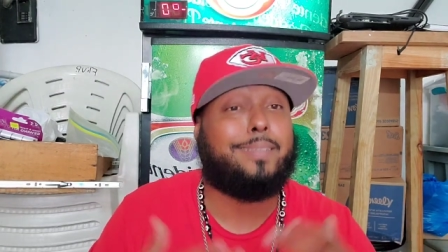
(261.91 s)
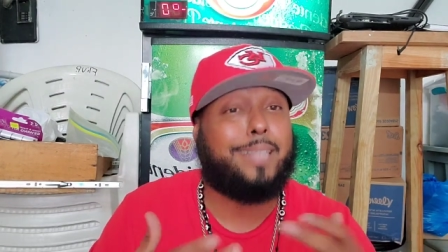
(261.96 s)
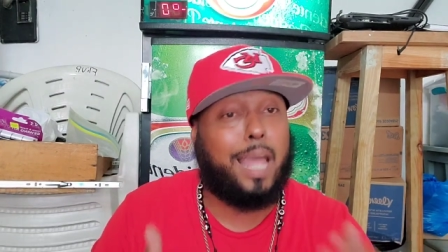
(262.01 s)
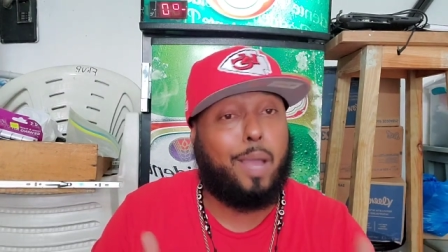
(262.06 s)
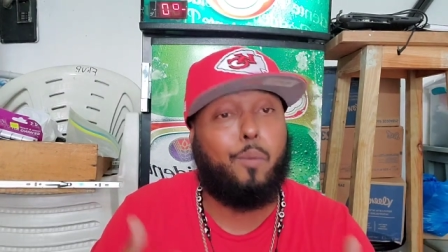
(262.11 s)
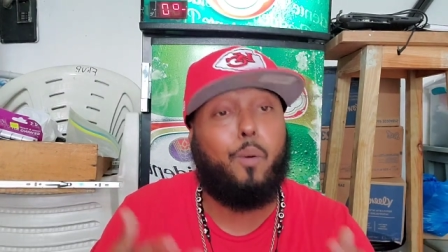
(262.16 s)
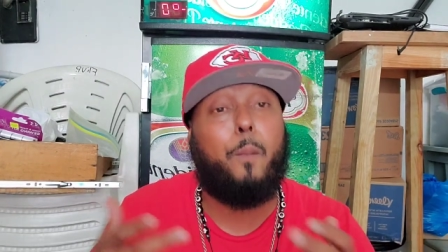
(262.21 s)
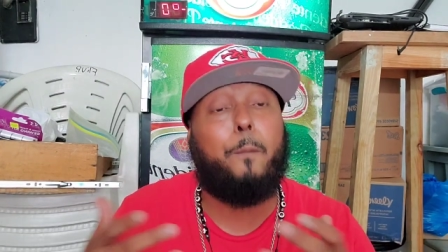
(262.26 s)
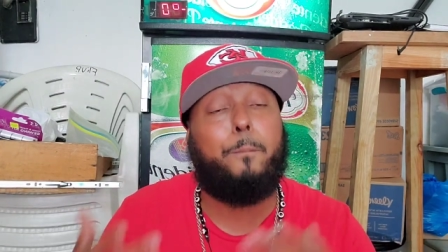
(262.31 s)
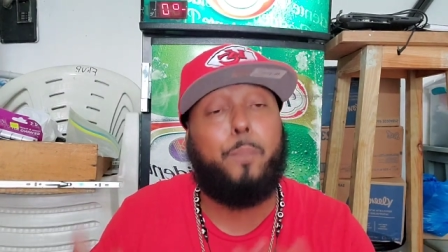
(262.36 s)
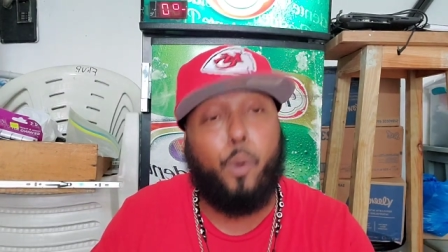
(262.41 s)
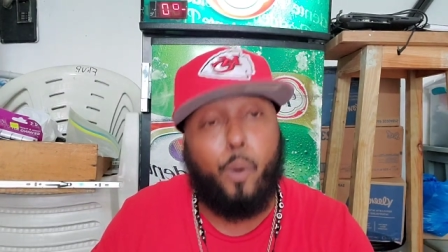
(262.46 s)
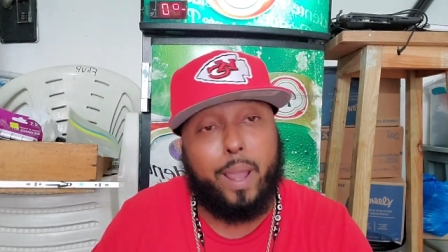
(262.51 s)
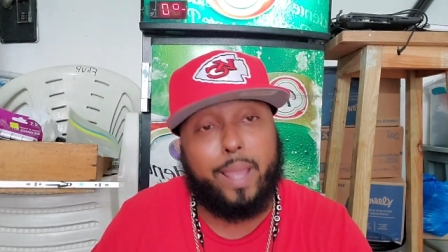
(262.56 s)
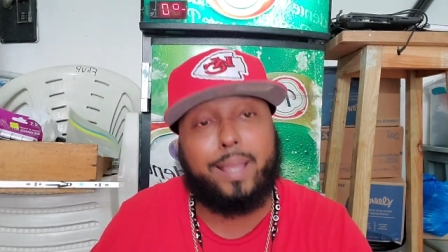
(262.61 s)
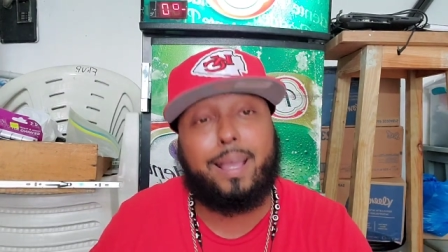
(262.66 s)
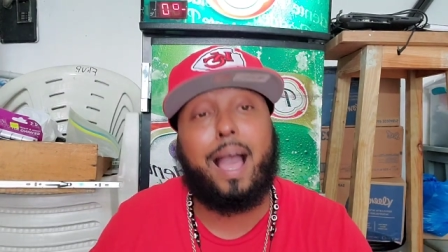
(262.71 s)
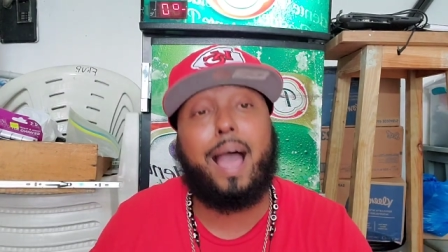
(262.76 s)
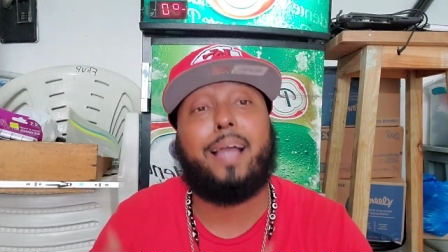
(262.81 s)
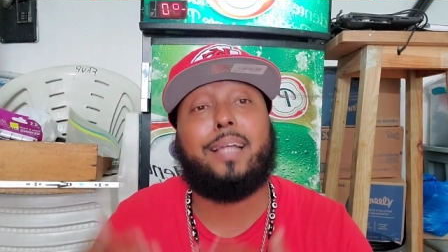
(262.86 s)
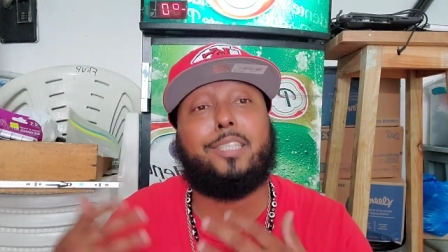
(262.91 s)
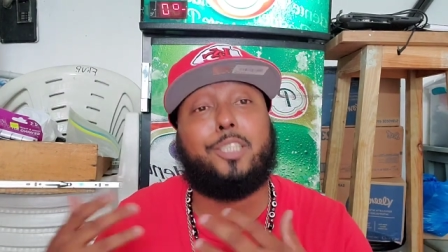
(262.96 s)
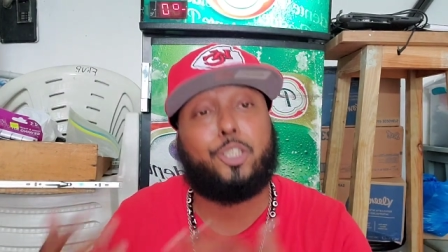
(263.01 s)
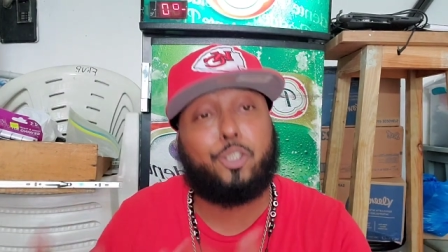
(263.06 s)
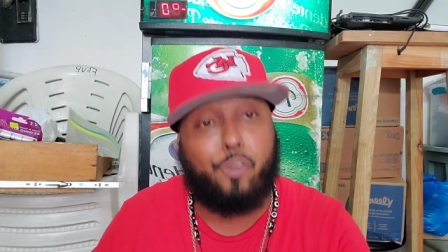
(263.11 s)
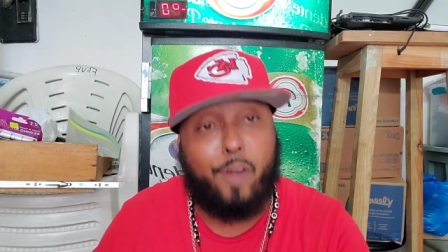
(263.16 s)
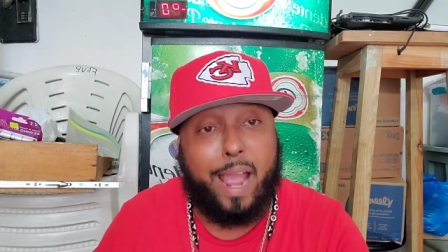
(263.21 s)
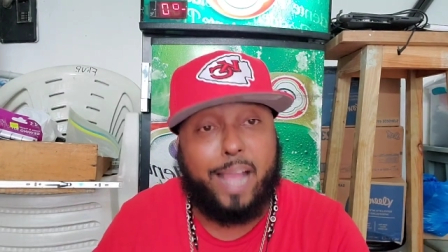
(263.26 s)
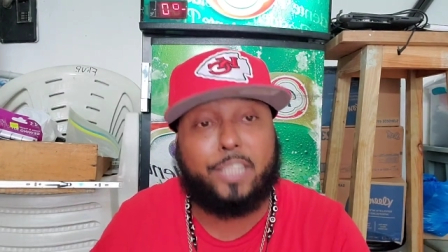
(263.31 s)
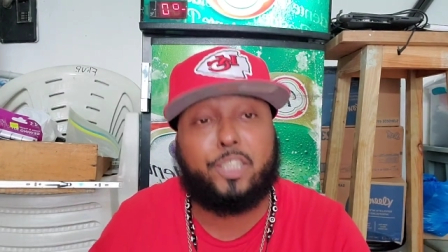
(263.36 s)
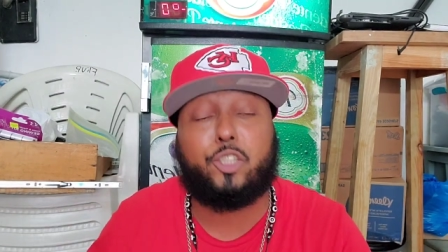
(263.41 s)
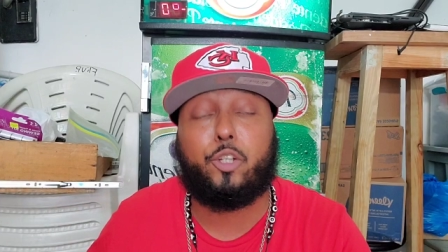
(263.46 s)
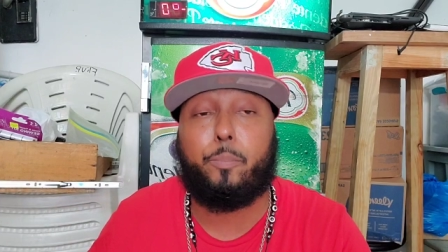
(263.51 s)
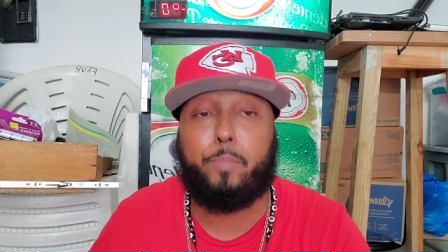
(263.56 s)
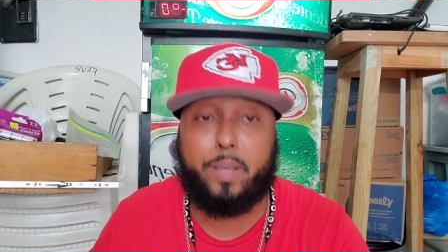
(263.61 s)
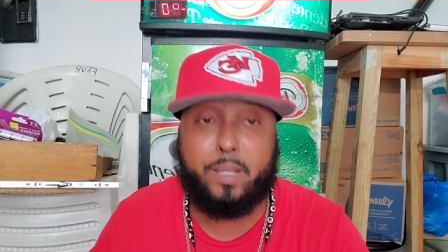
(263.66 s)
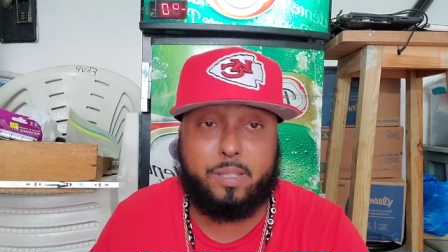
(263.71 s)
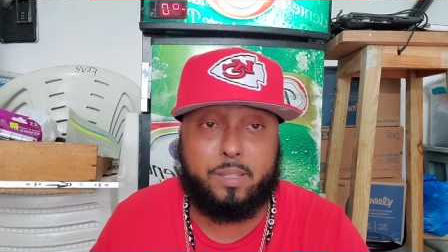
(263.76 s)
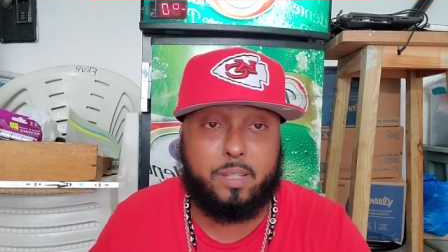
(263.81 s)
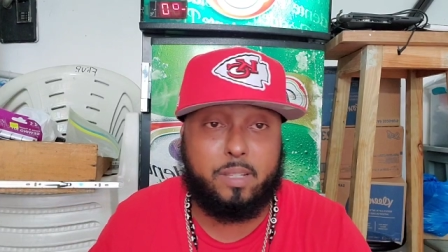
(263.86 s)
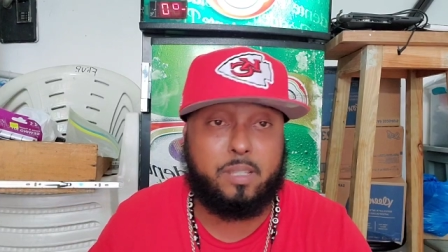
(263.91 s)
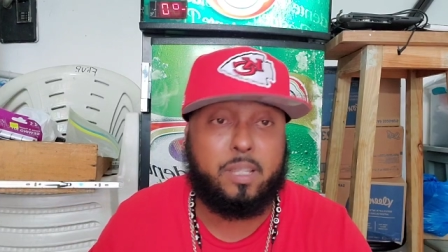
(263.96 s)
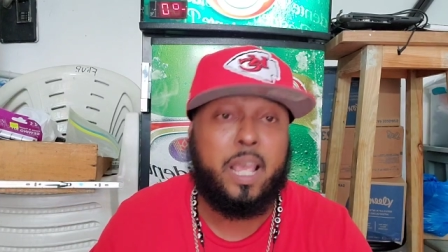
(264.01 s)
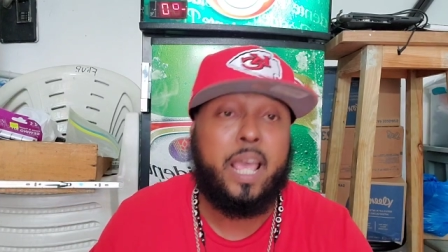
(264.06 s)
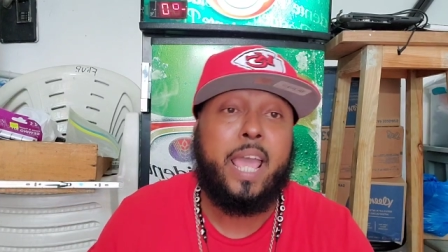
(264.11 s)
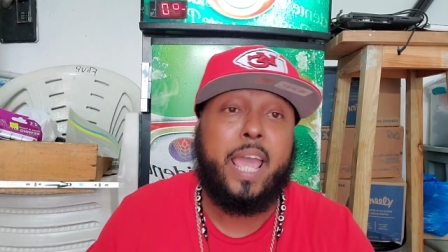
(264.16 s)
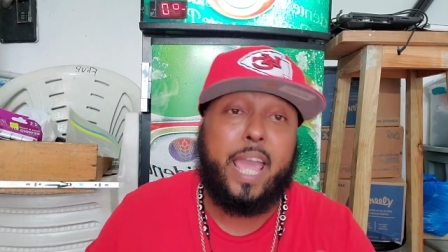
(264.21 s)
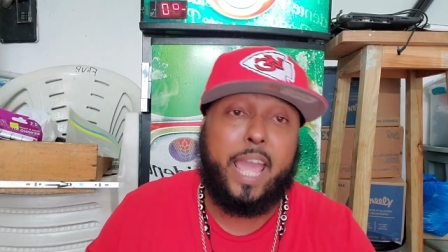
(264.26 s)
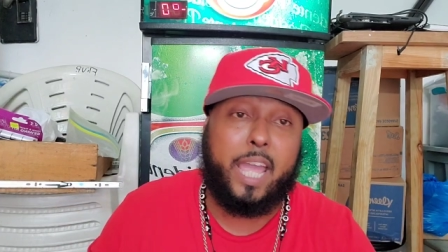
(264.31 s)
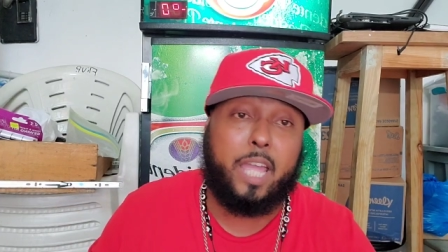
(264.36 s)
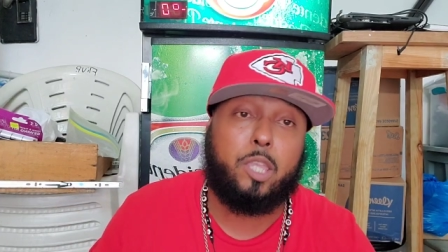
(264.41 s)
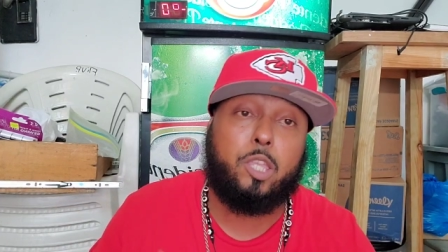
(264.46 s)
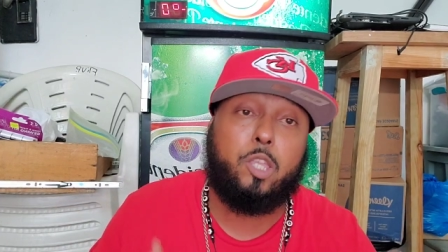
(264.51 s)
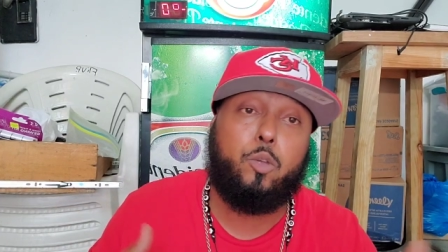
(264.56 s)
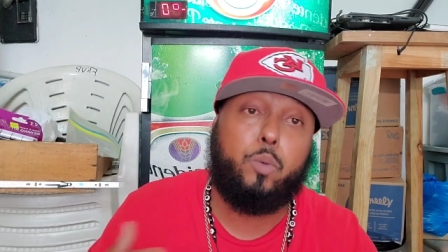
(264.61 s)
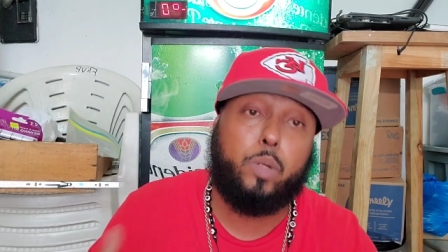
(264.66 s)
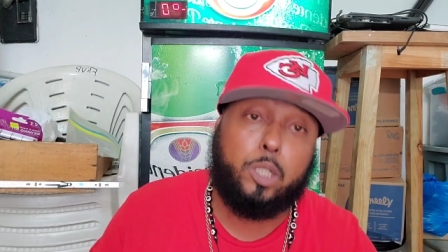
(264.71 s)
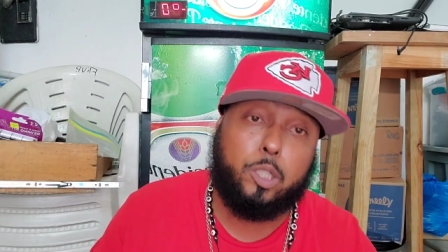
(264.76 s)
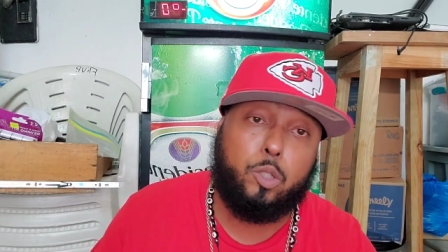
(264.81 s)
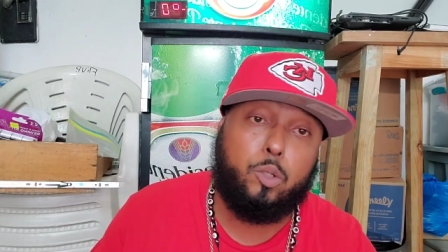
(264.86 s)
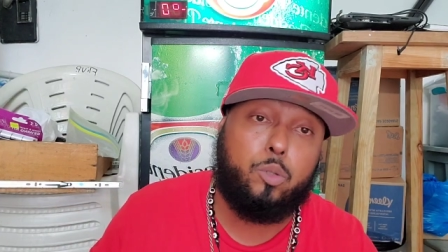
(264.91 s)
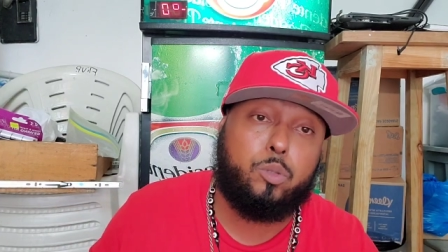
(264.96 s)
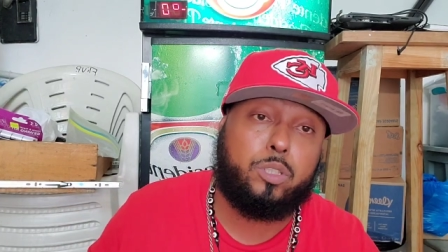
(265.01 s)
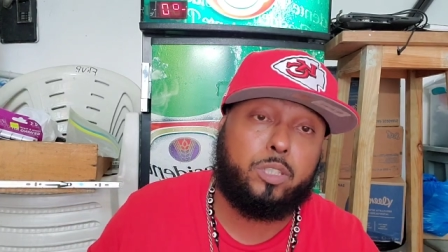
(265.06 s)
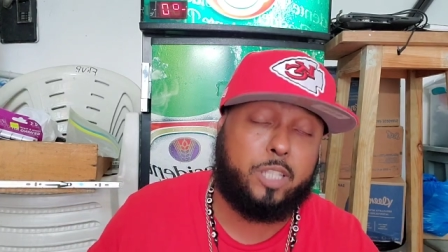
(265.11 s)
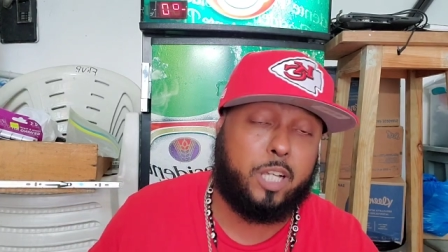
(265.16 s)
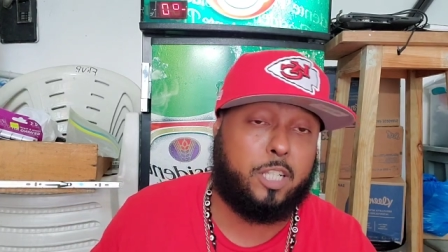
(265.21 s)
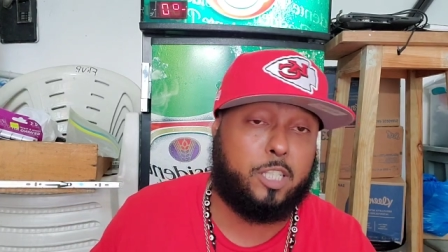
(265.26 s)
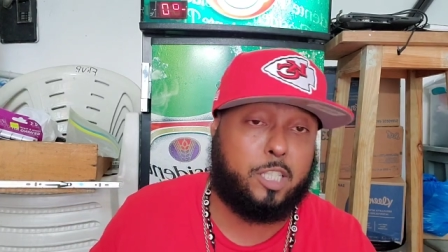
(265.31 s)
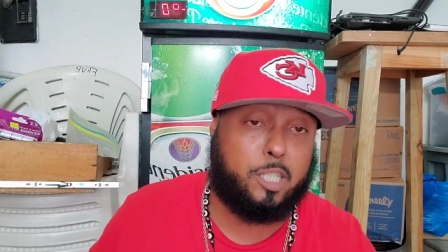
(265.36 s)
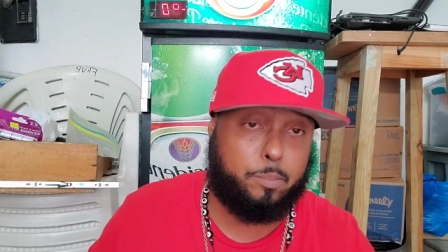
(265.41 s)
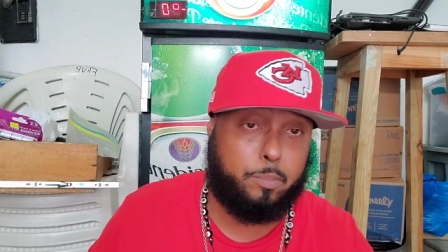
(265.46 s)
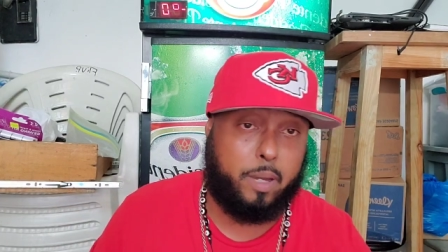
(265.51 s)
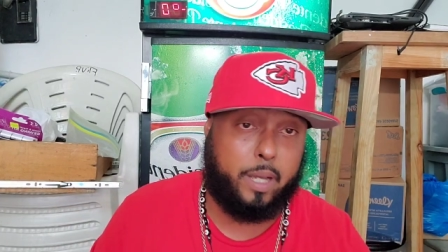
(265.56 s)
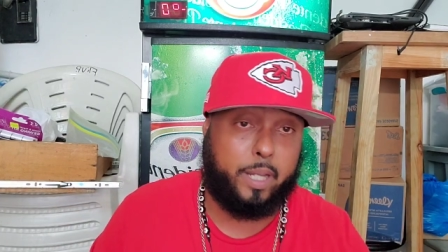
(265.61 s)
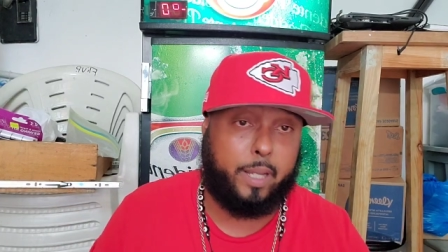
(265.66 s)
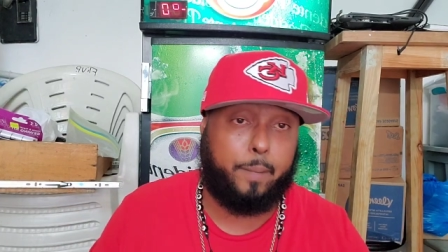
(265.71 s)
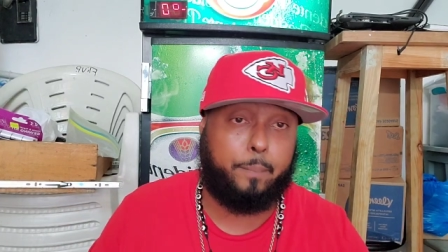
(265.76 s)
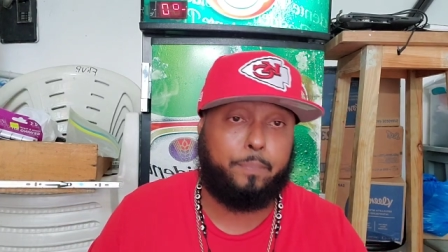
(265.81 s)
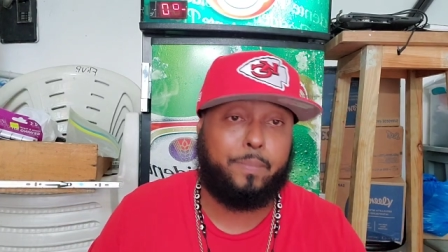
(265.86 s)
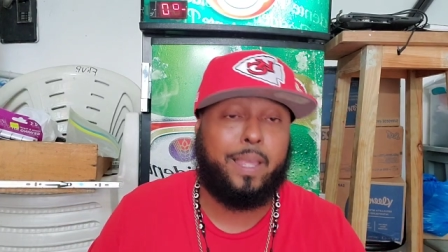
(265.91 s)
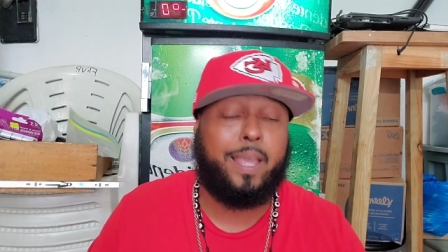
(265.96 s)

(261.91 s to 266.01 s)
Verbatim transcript: they will boycott and trash your business, and you will lose tons of money.